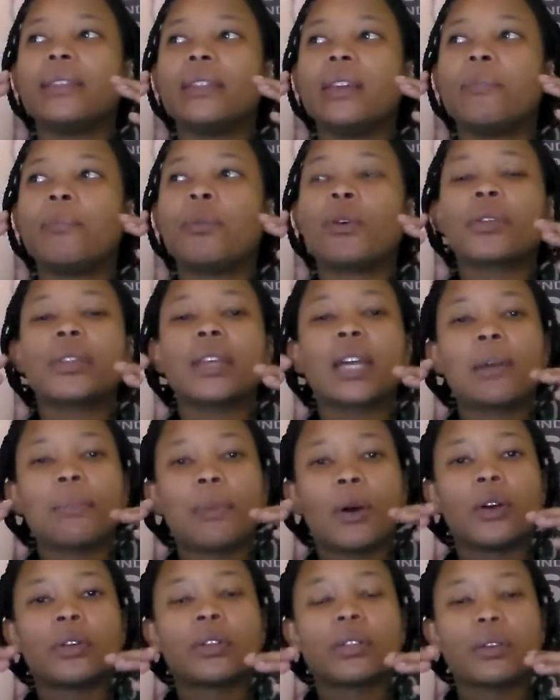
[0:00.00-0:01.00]
the important thing
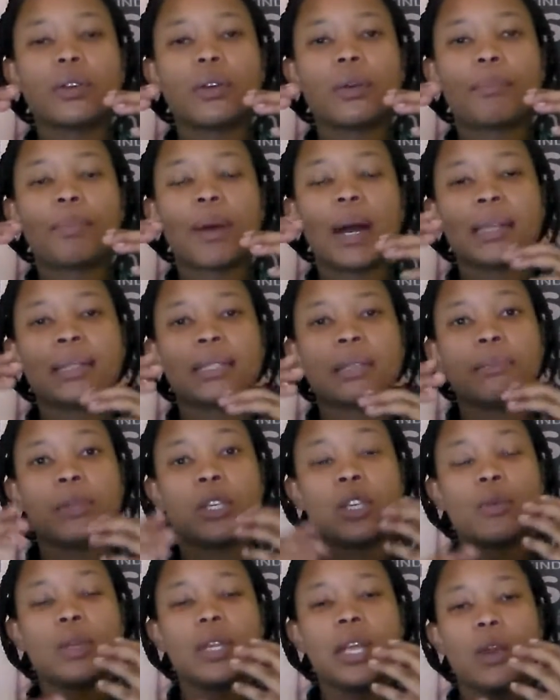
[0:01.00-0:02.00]
about puns,
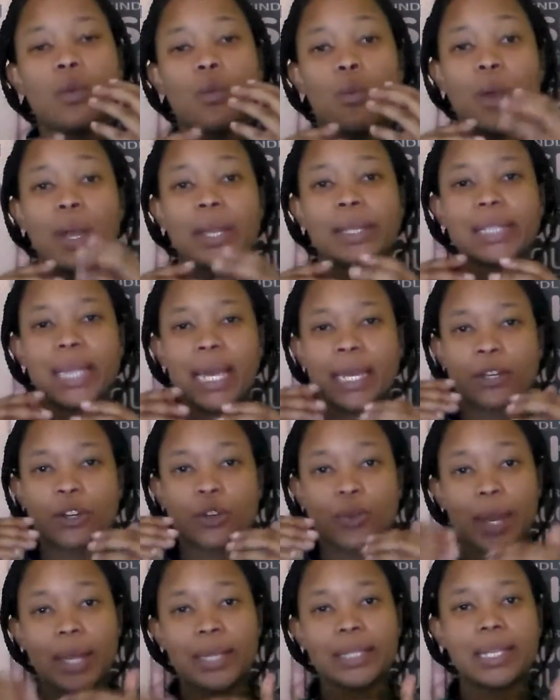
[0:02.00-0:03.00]
ambiguity, and wit, and
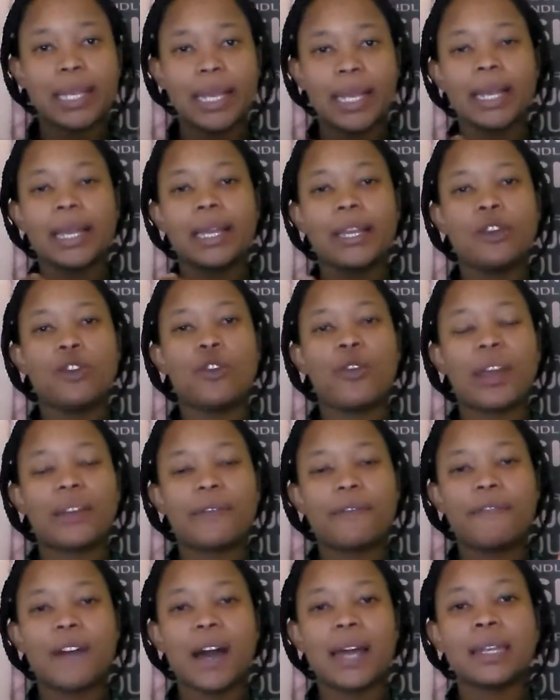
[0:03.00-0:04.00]
creating,
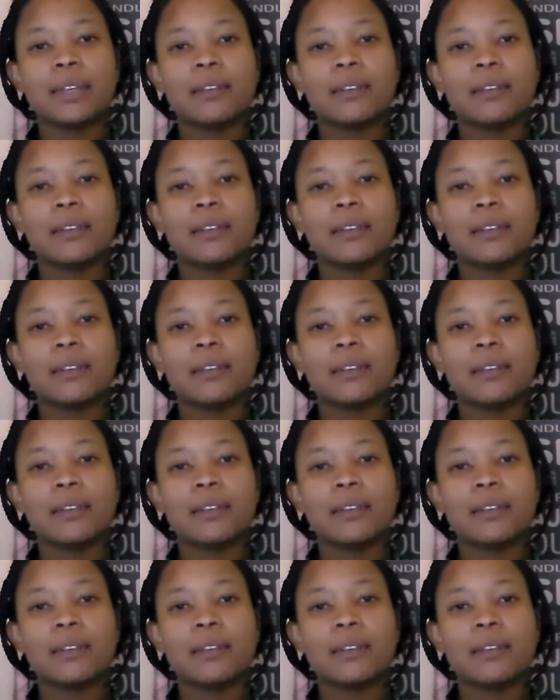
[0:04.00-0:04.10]
that